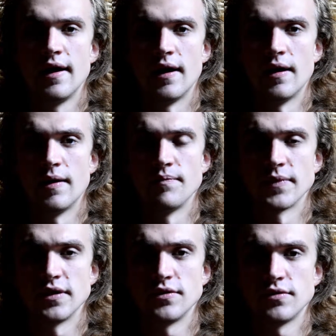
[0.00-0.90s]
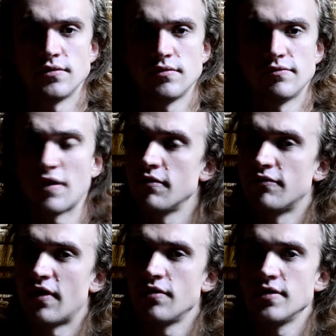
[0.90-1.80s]

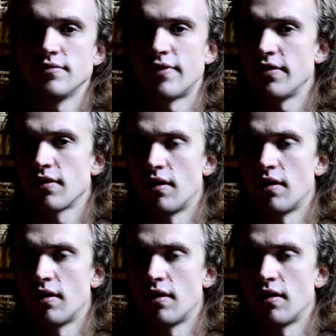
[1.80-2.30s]
Very